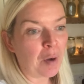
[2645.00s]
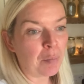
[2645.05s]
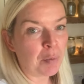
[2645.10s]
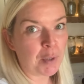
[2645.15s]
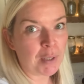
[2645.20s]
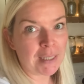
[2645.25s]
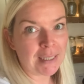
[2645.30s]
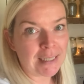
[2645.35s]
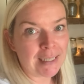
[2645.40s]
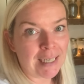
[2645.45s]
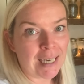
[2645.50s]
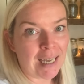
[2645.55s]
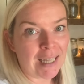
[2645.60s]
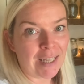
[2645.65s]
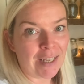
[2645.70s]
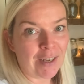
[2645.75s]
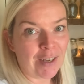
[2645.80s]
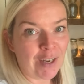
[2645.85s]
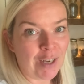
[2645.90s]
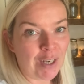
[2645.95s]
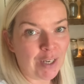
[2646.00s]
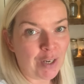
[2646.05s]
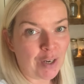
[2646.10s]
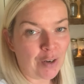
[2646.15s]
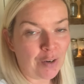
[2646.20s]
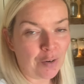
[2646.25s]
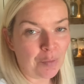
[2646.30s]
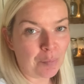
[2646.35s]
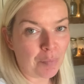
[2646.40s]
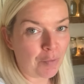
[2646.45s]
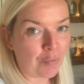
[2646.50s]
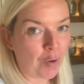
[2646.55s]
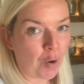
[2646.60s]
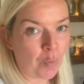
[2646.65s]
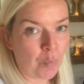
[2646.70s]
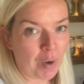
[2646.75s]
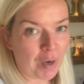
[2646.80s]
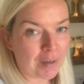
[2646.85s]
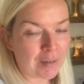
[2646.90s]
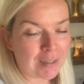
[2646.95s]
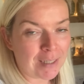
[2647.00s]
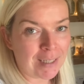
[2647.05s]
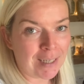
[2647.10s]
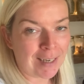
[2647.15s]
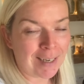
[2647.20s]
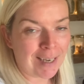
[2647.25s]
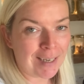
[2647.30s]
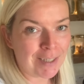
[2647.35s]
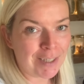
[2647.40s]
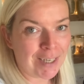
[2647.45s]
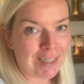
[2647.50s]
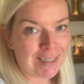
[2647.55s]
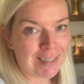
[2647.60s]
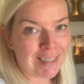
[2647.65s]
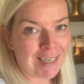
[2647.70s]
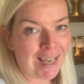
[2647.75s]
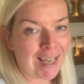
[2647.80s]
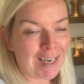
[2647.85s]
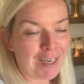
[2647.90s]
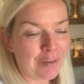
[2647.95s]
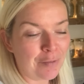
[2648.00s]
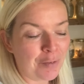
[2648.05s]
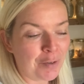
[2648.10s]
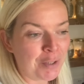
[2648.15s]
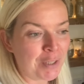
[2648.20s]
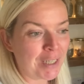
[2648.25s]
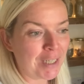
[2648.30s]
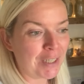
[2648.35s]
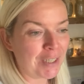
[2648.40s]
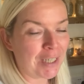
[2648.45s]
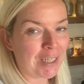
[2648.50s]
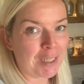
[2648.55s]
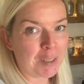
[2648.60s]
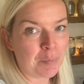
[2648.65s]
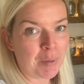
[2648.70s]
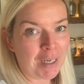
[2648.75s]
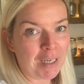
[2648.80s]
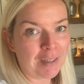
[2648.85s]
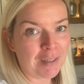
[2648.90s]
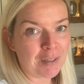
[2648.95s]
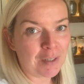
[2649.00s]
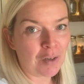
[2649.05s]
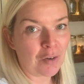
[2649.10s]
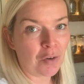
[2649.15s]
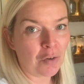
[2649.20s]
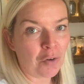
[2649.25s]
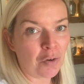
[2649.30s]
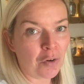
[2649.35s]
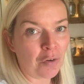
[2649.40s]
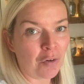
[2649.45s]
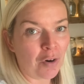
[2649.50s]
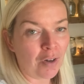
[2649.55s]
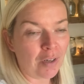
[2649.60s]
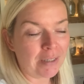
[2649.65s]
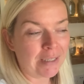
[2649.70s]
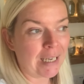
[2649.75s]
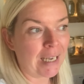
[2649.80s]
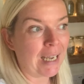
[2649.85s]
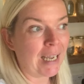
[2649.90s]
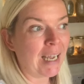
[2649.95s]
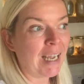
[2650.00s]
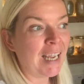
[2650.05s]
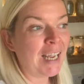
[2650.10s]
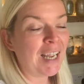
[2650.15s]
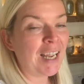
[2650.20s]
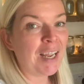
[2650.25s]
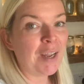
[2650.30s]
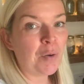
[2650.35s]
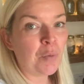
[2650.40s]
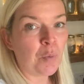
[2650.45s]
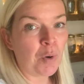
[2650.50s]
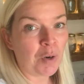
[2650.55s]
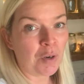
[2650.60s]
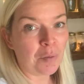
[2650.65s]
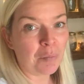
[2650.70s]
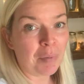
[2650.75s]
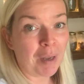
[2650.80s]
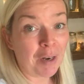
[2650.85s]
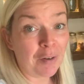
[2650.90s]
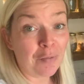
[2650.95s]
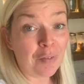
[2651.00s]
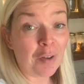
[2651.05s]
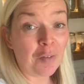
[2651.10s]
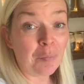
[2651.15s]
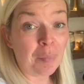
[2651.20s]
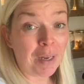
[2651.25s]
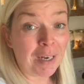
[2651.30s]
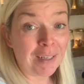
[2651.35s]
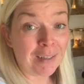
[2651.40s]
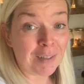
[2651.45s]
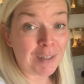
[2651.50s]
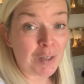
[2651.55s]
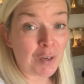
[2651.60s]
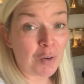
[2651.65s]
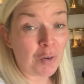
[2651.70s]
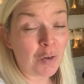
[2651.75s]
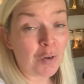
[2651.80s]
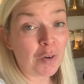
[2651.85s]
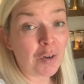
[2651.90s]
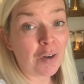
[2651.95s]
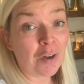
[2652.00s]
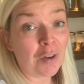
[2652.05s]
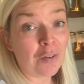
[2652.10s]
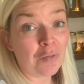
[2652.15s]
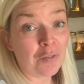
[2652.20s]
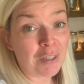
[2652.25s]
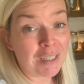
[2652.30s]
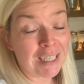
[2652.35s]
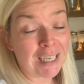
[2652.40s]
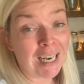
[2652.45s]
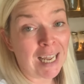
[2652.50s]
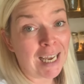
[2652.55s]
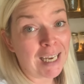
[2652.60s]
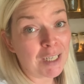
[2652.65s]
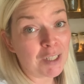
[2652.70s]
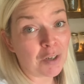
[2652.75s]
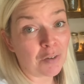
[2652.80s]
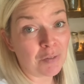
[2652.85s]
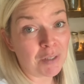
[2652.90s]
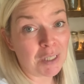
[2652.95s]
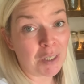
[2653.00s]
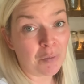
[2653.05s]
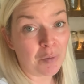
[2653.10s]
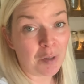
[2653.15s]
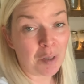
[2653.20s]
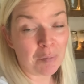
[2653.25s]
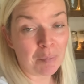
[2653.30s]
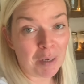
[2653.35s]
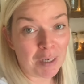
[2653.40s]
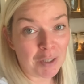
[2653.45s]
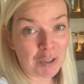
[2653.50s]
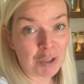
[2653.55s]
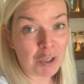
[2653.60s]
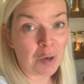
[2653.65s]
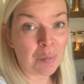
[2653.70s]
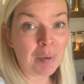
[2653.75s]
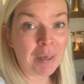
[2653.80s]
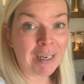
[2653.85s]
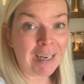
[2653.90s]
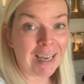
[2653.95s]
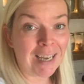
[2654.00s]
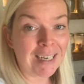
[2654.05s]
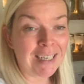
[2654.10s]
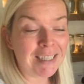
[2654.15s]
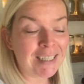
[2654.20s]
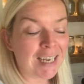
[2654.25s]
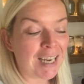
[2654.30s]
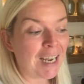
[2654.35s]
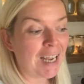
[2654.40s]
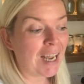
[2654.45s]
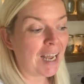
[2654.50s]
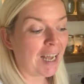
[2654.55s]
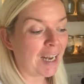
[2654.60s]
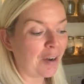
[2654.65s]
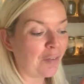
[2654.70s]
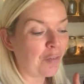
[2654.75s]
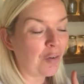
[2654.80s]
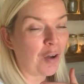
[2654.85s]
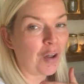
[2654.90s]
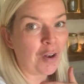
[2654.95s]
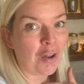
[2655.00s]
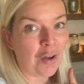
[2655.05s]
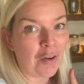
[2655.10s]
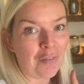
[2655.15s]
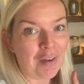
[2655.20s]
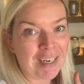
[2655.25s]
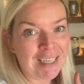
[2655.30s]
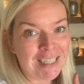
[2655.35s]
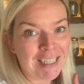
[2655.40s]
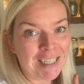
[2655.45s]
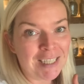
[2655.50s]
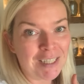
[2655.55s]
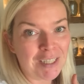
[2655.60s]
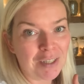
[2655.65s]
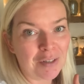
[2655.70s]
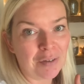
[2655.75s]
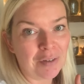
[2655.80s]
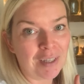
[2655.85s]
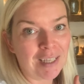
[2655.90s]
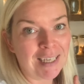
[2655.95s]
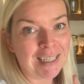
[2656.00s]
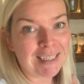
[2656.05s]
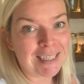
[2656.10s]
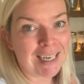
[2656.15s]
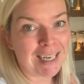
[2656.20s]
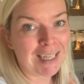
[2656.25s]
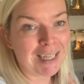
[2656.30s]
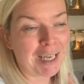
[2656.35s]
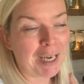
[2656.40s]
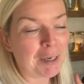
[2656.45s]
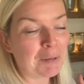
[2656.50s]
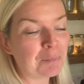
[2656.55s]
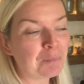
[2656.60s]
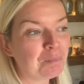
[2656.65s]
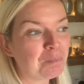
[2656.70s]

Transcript: I put this together early on before work, didn't get a chance to get any footage, and it's been in the slow cooker all day, one benefit of being in the slow cooker for tonight, obviously with it being a shopping night and I've got a lot of editing to do and things like that,